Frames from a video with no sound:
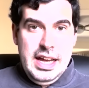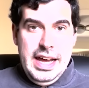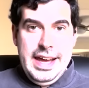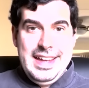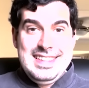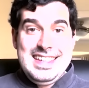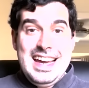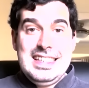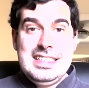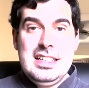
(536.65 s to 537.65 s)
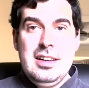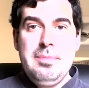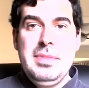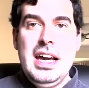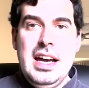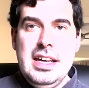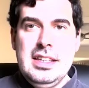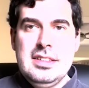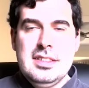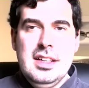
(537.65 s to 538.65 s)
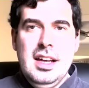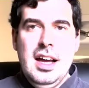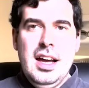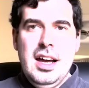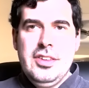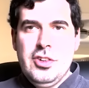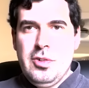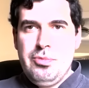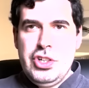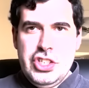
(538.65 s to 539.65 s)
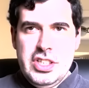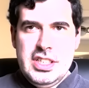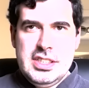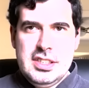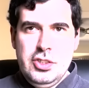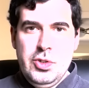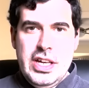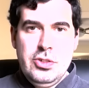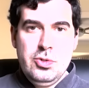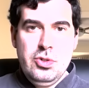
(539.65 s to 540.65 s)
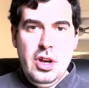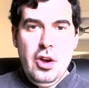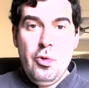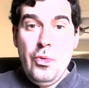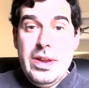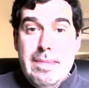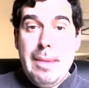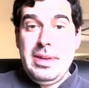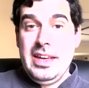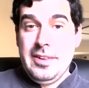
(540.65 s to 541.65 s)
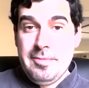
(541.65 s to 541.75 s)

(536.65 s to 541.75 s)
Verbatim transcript: And the idea behind uh, the compression is you can do a remapping